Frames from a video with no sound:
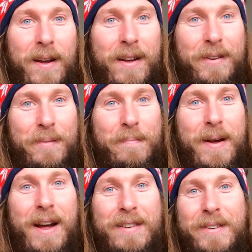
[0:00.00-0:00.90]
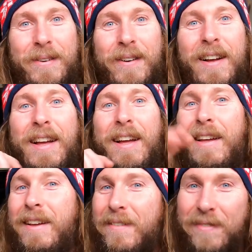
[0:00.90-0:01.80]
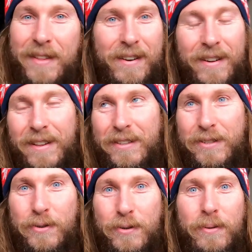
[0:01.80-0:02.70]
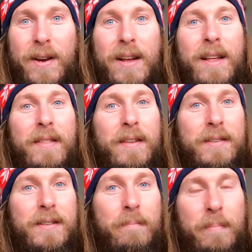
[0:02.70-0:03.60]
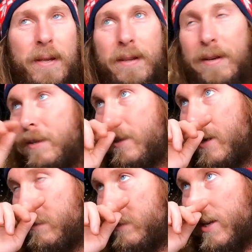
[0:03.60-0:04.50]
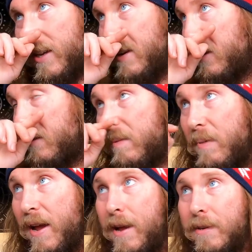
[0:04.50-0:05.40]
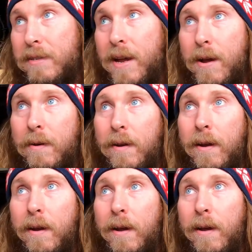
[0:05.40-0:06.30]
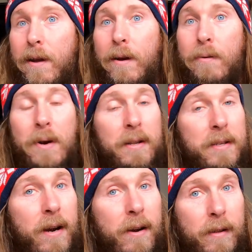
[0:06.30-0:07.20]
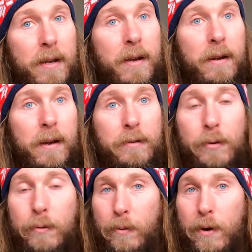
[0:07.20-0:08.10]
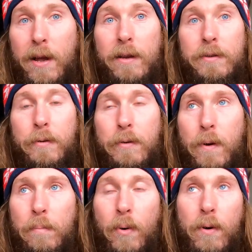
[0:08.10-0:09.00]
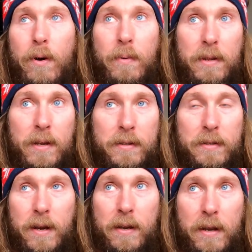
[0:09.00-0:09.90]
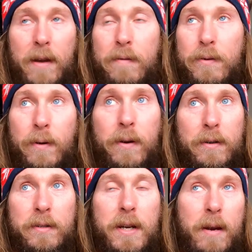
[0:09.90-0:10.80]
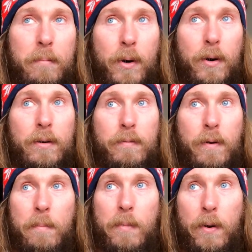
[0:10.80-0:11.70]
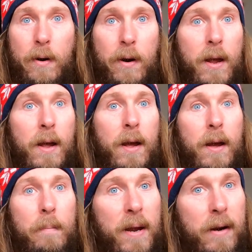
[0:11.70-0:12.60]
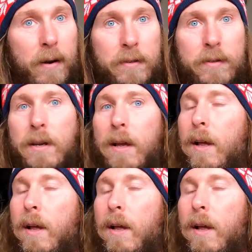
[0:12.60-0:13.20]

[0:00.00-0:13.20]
behind her back. So, if that all is true, this ability seemed like it could be passed down uh, hereditarily uh, too. So, you are born with this uh, gift to understand birds from your uh, parents.